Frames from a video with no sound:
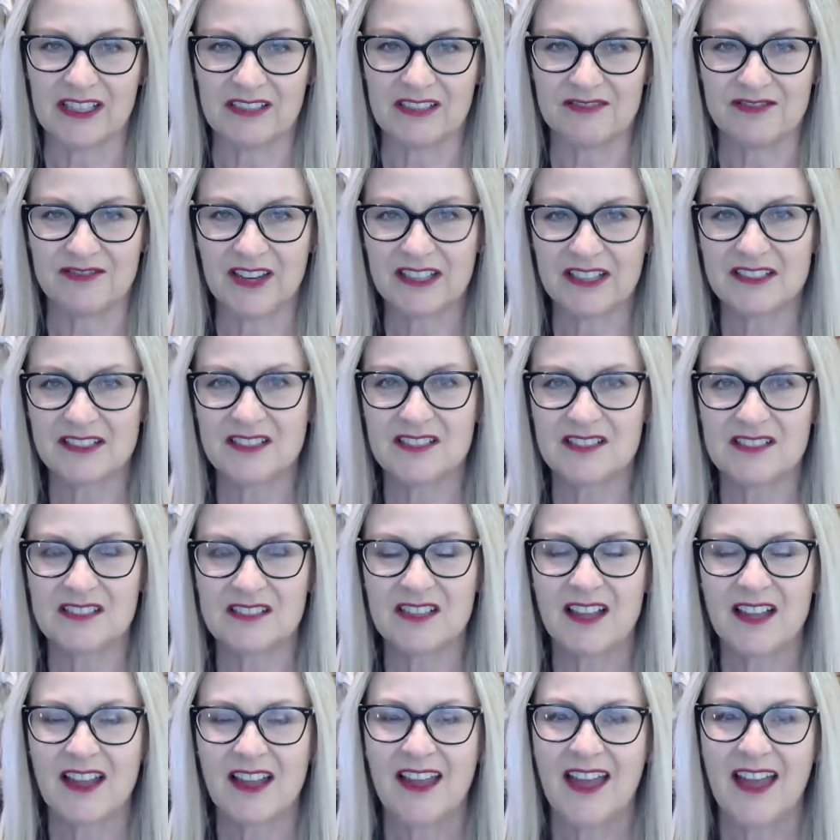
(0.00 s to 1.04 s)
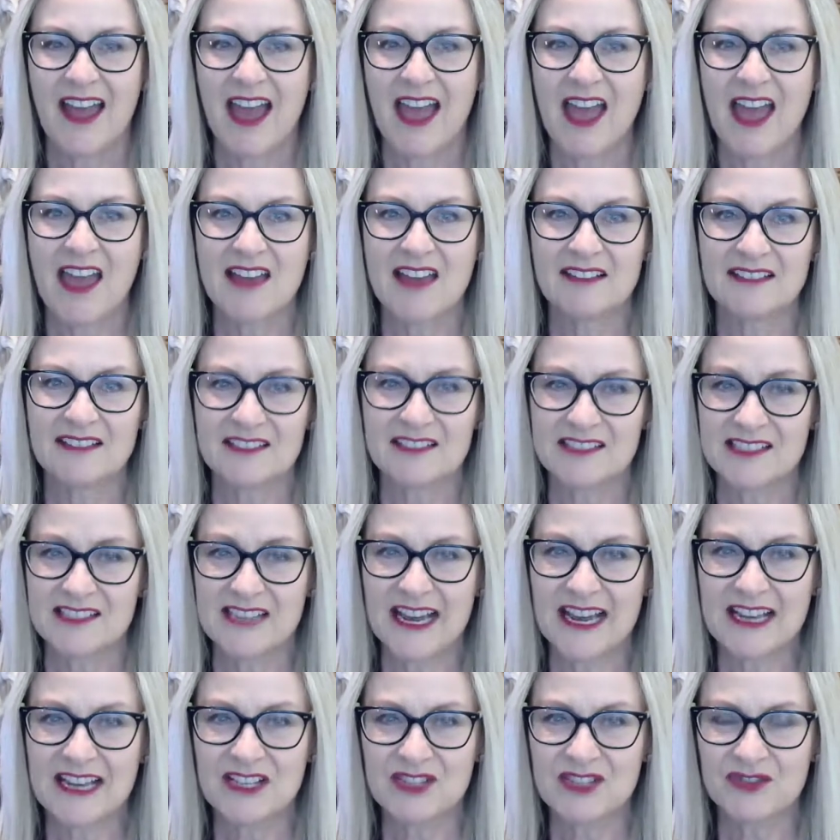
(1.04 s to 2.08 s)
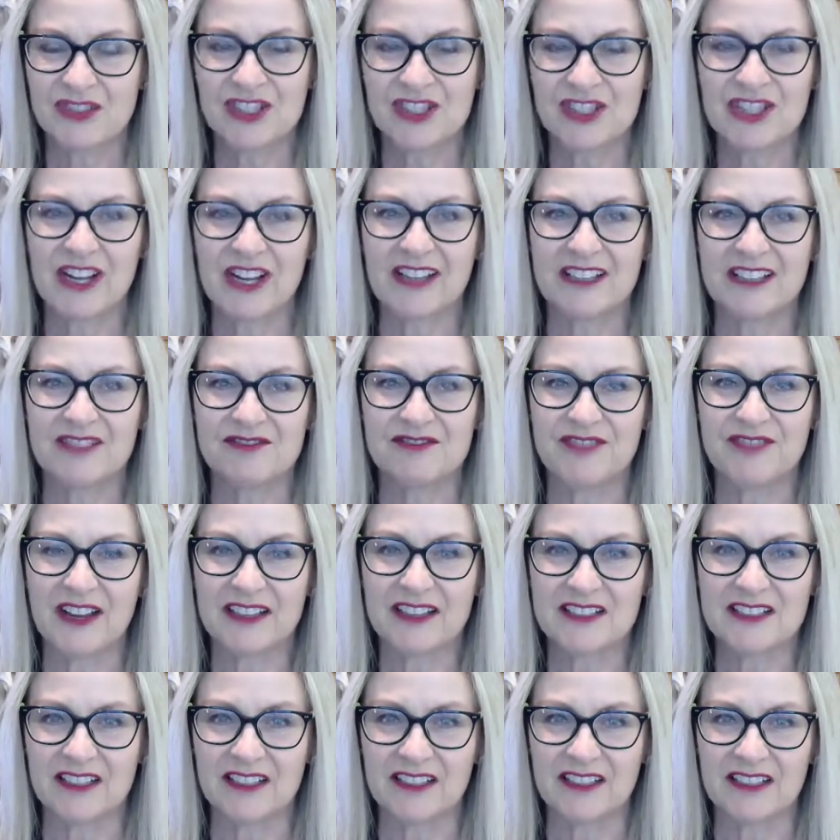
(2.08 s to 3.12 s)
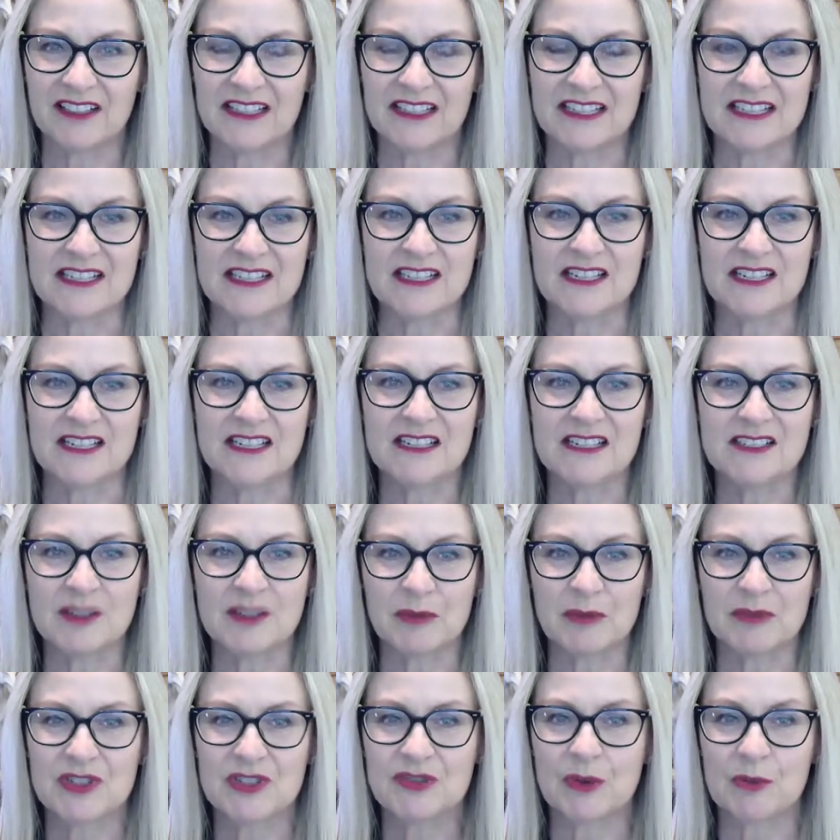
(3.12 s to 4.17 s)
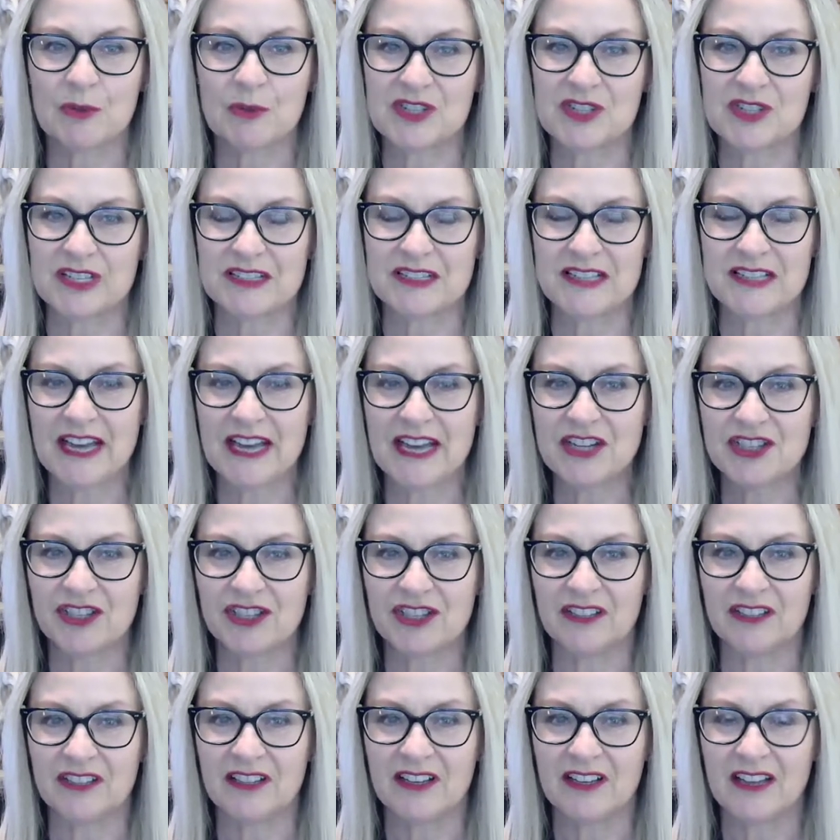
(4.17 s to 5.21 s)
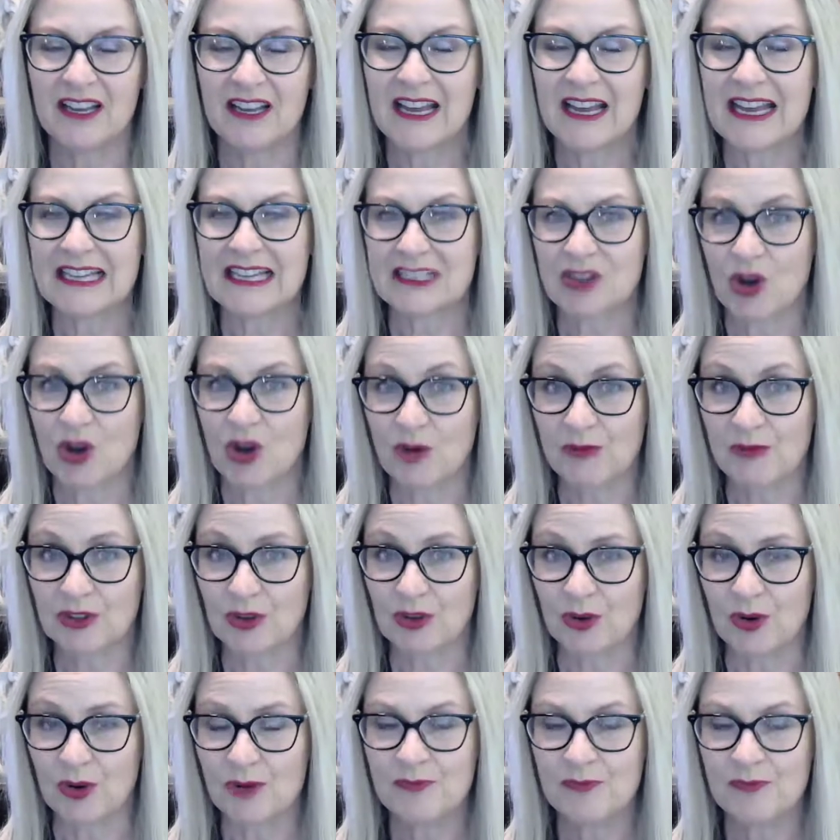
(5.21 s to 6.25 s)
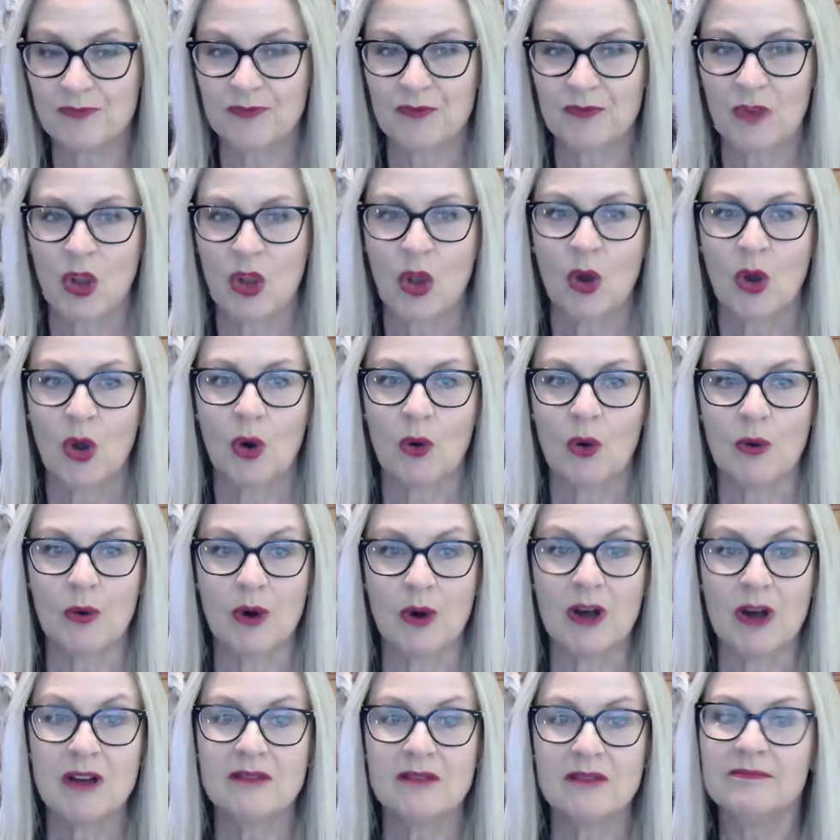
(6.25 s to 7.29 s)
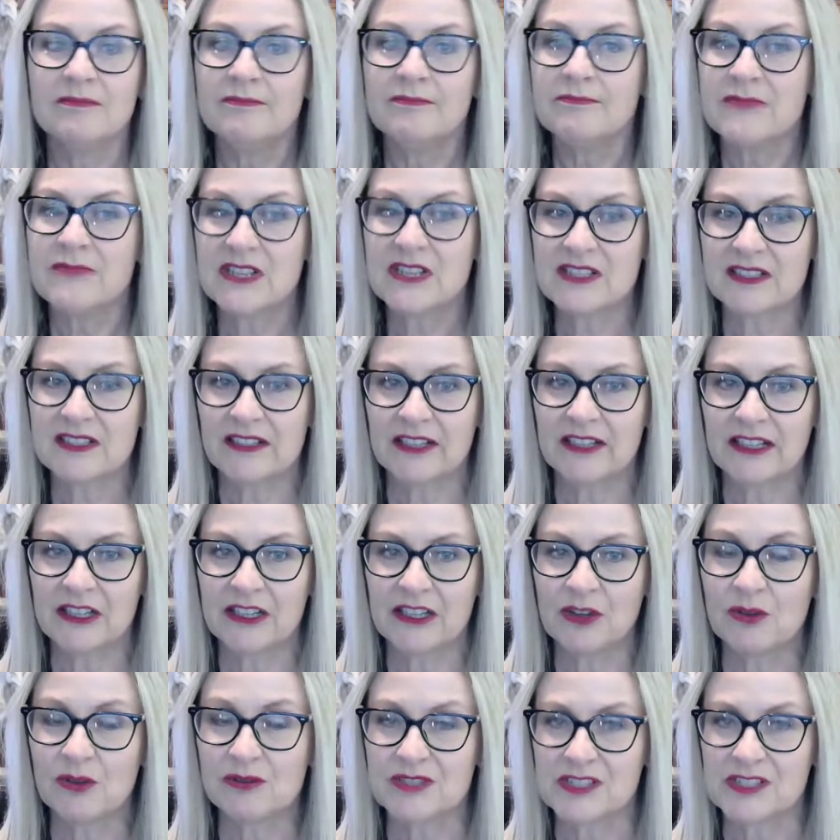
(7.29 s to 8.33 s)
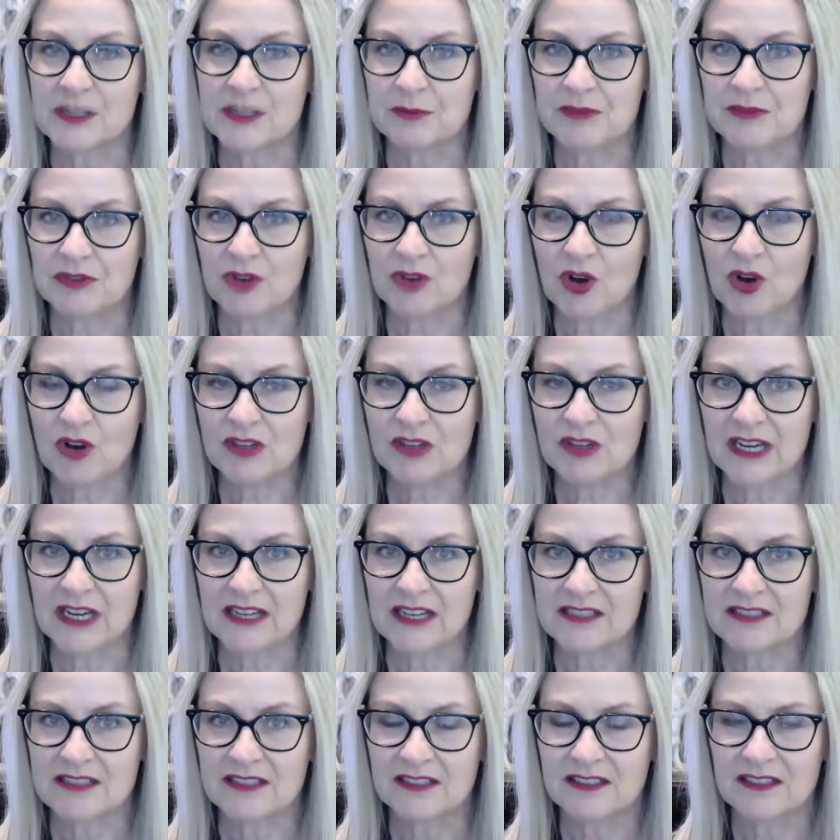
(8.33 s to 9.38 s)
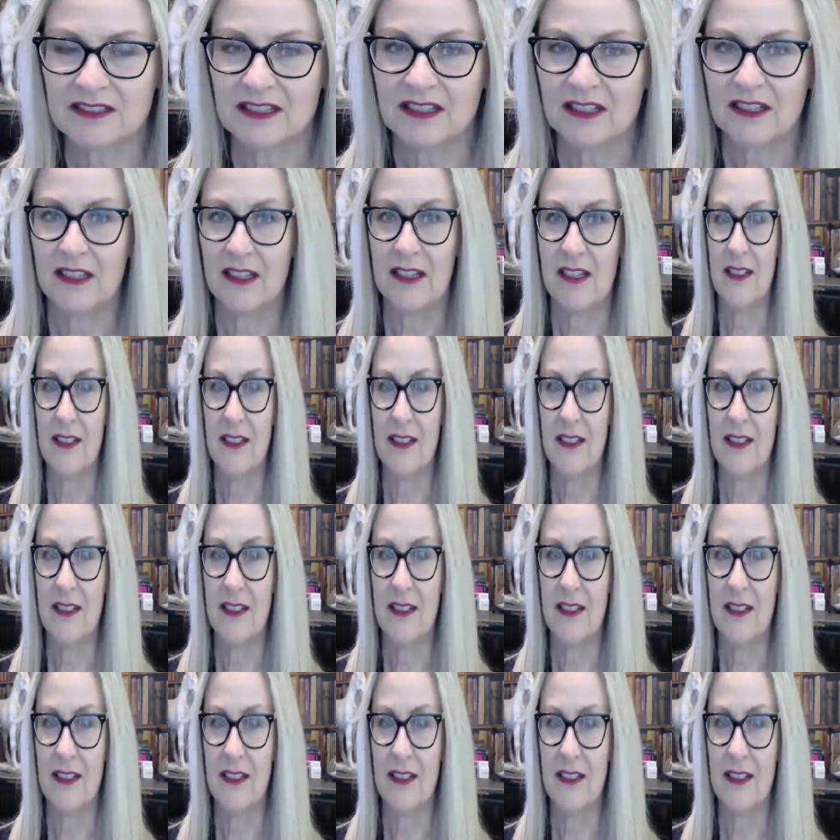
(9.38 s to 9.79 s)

factors, and today's vitiating factor is misrepresentation at common law or misleading or deceptive conduct under